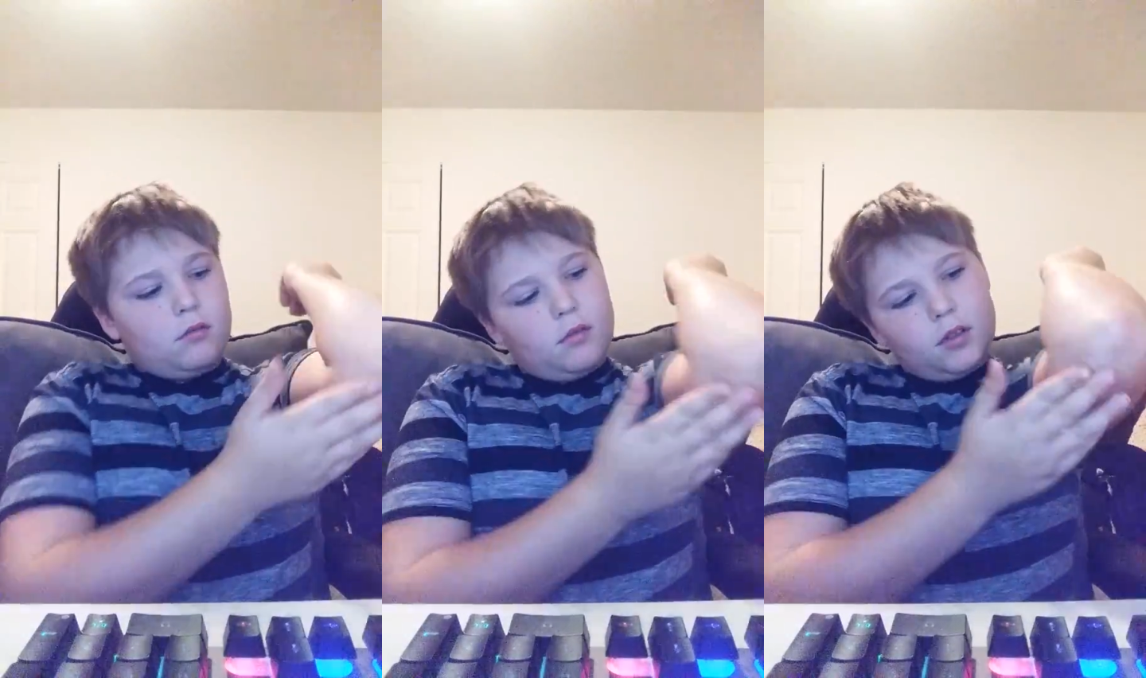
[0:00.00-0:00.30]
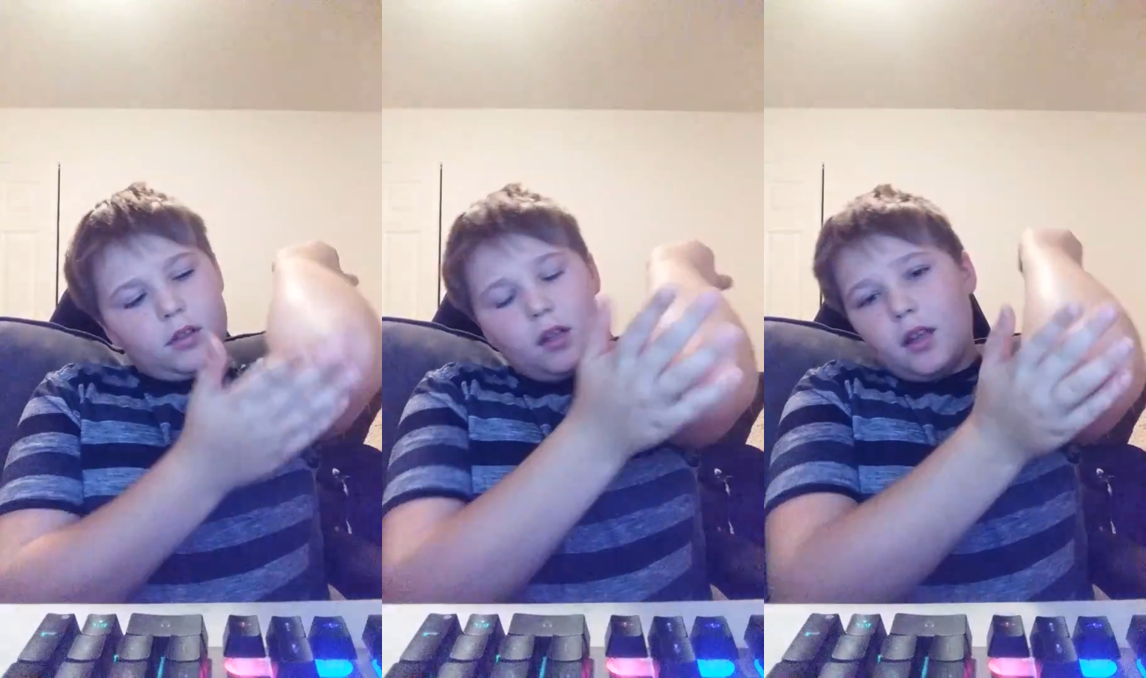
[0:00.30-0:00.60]

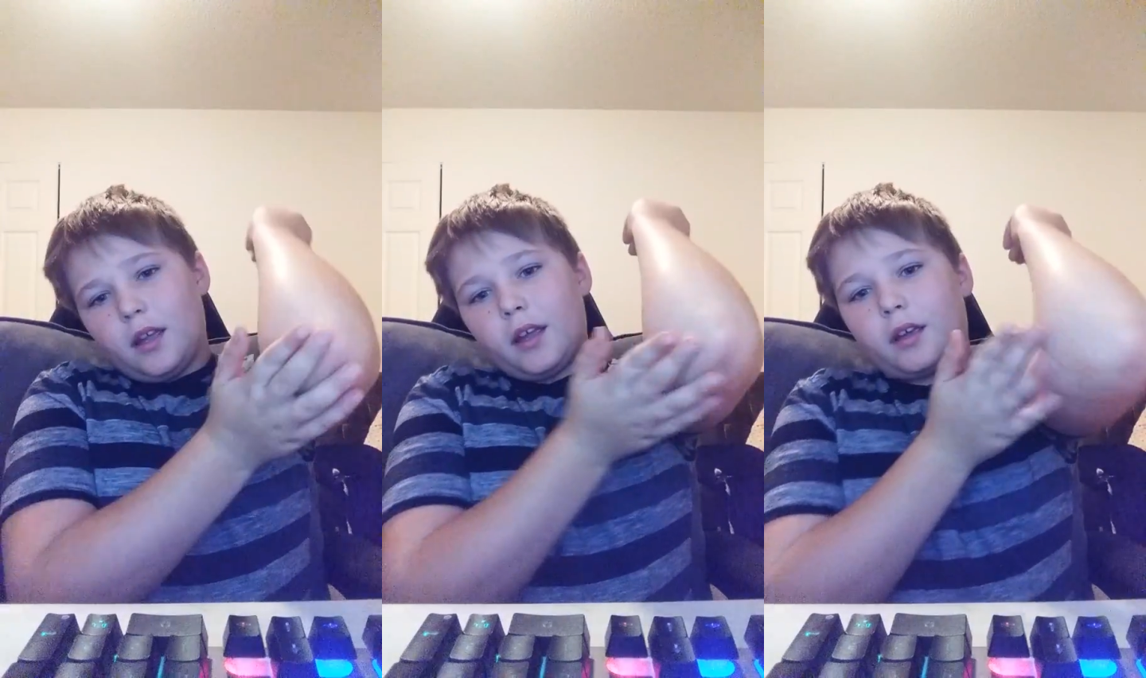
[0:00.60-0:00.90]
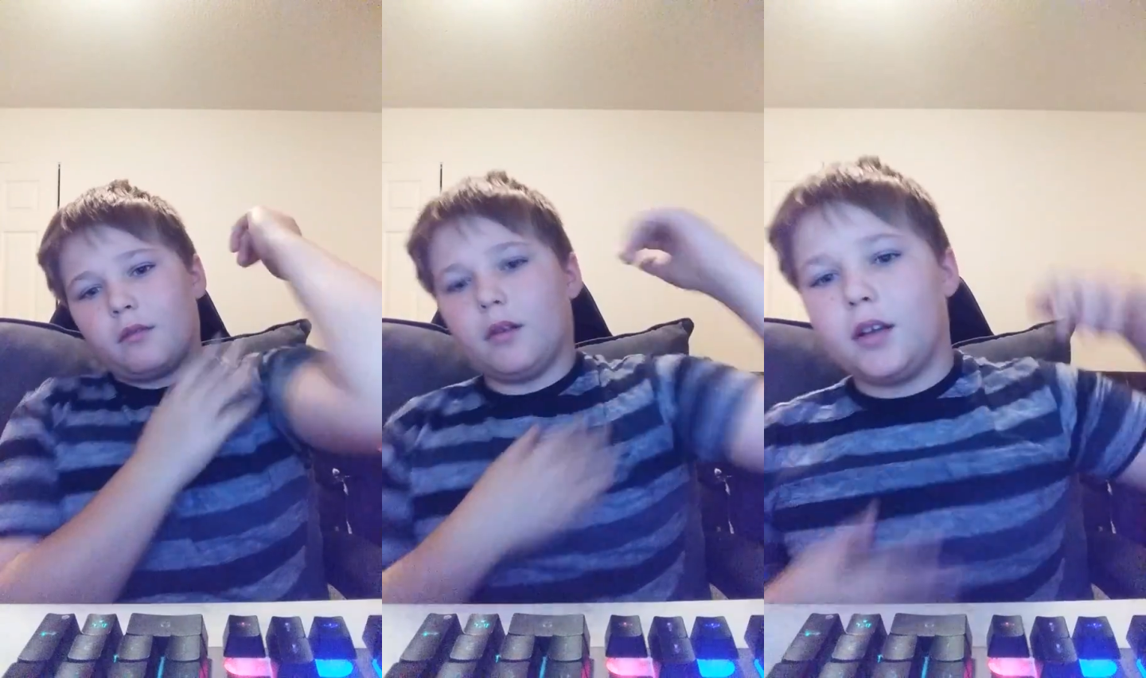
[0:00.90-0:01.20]
What the
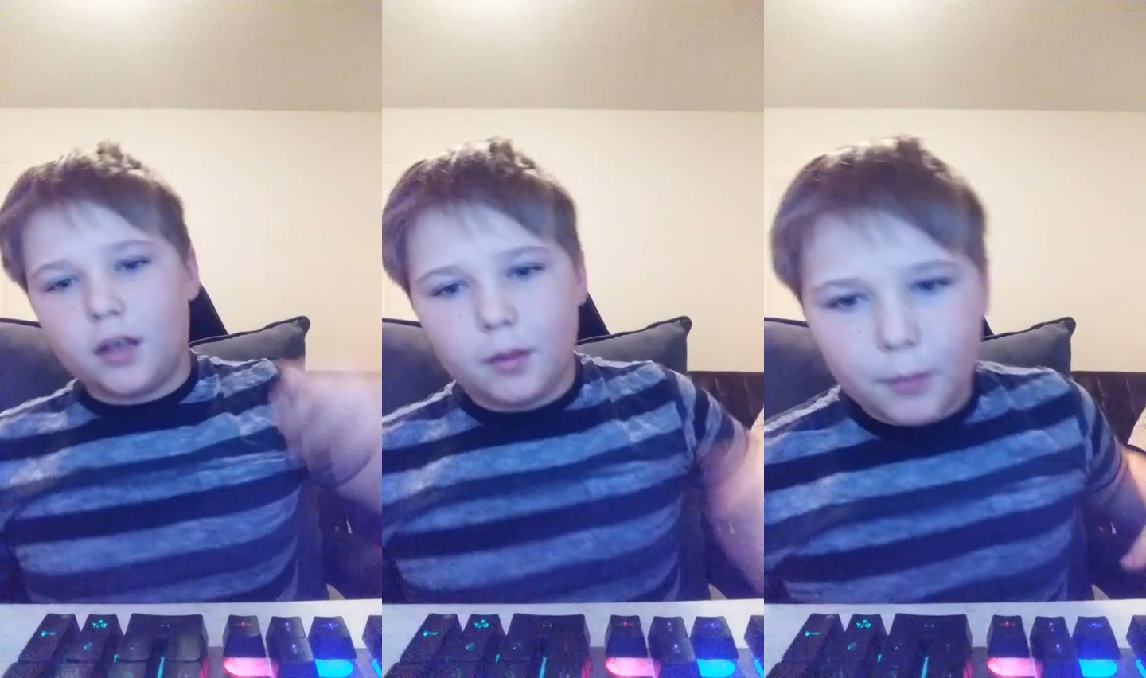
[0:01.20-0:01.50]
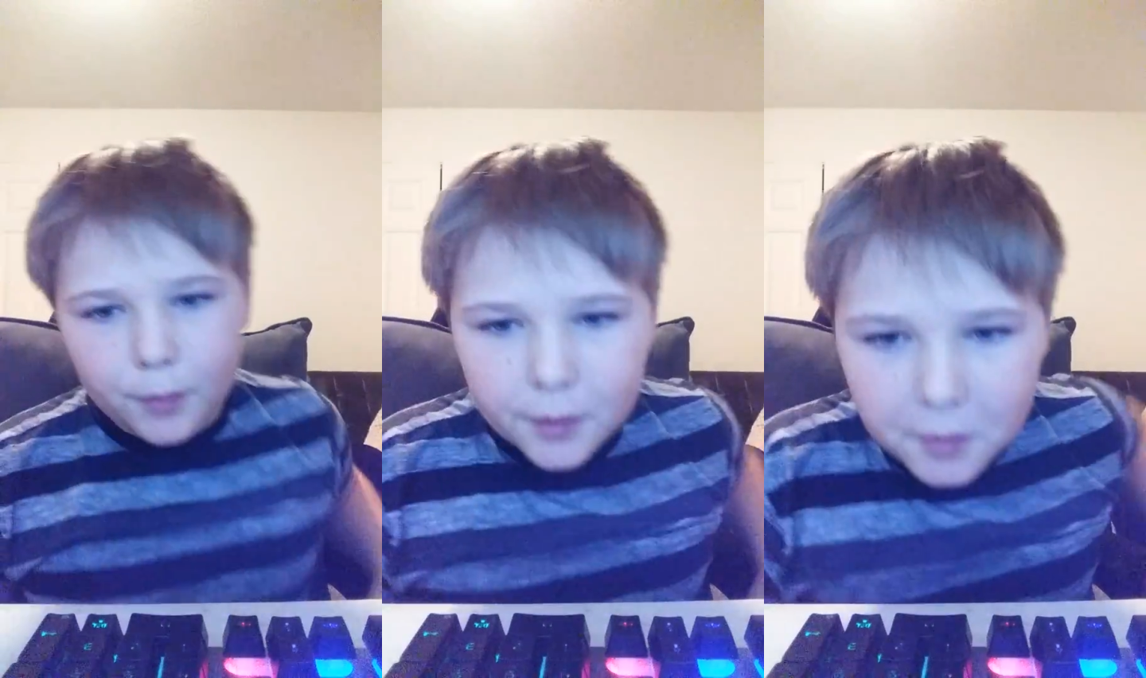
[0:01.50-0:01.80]
heck? Why
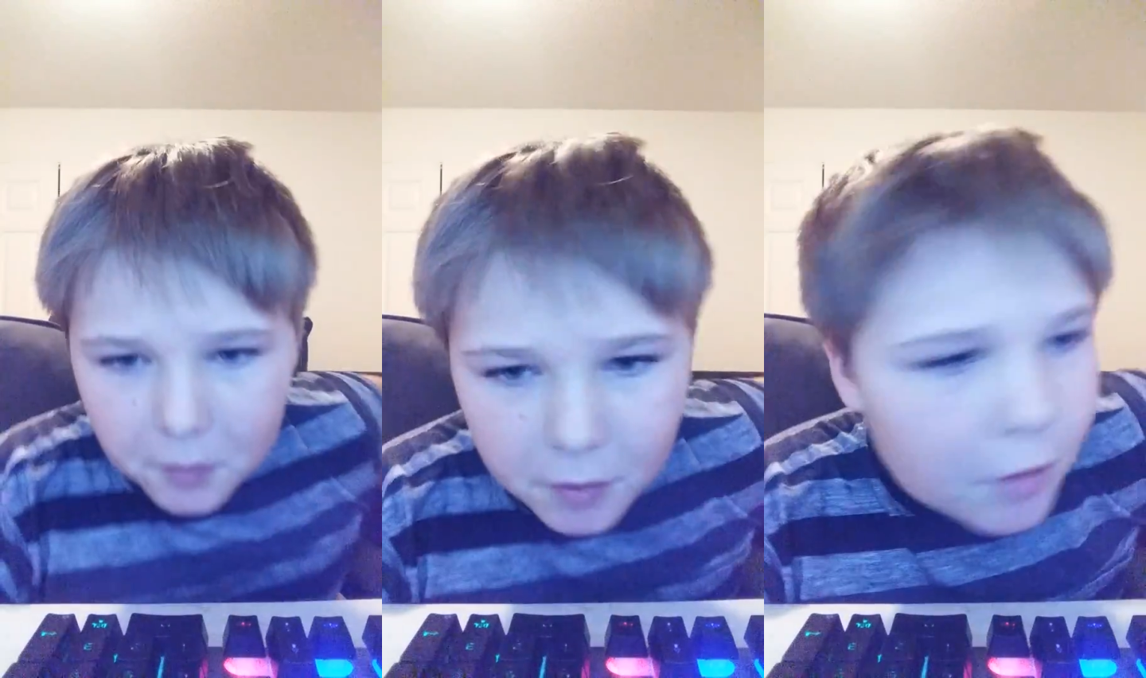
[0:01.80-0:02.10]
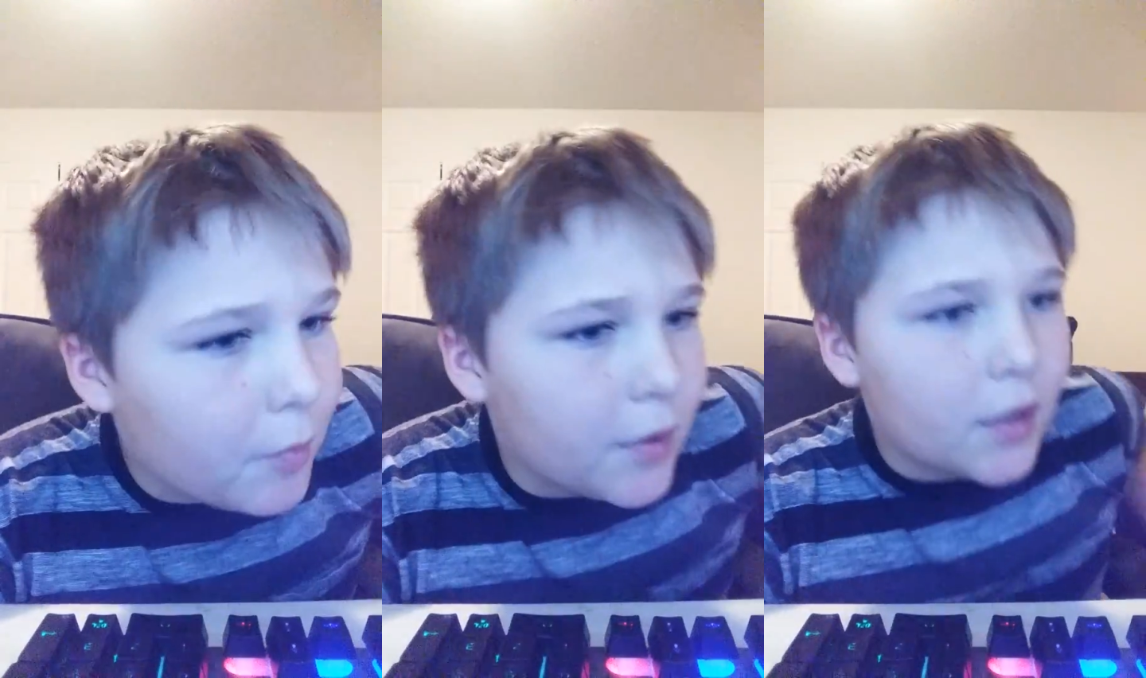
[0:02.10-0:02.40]
keep putting
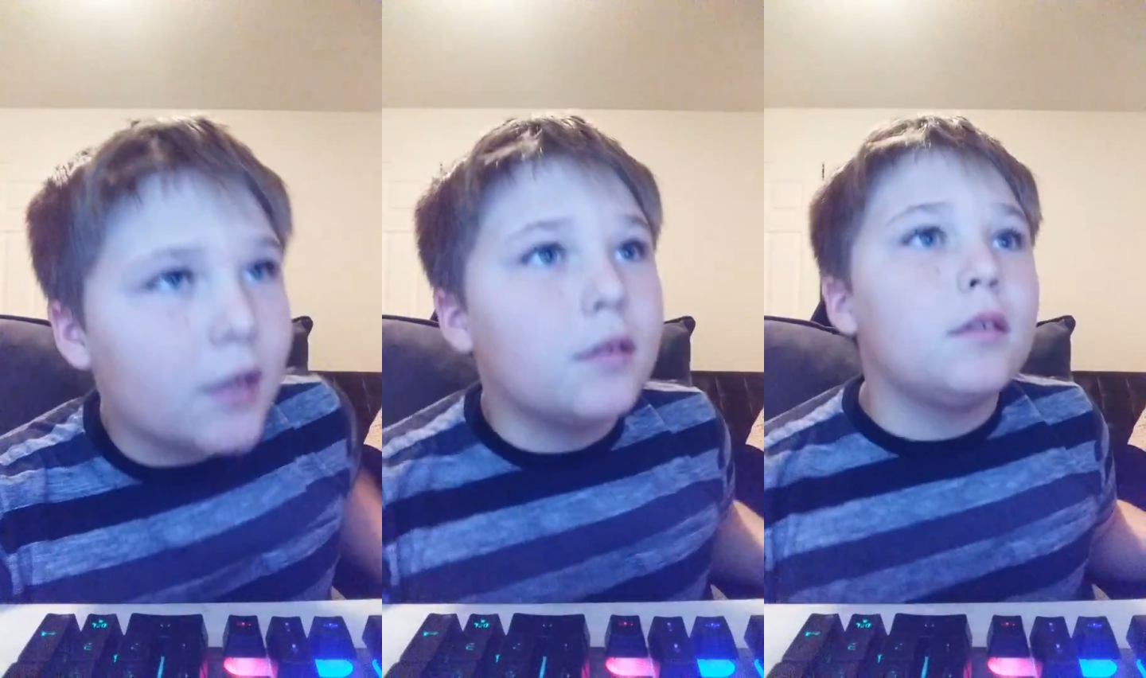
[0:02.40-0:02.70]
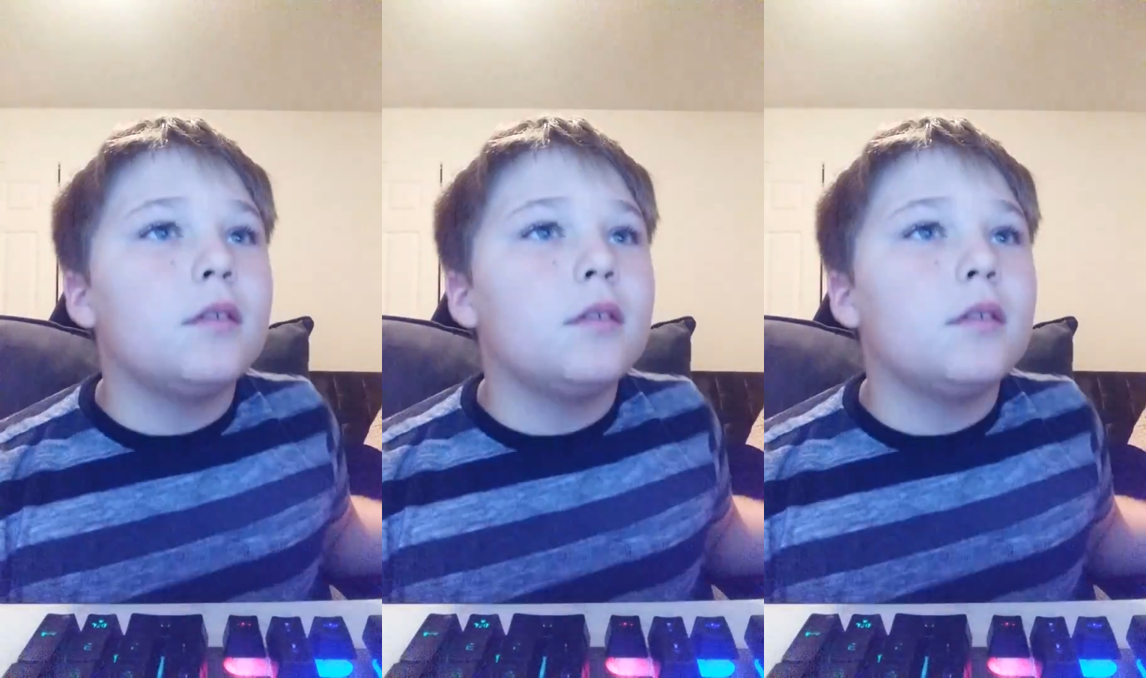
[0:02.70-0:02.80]
alarm in that?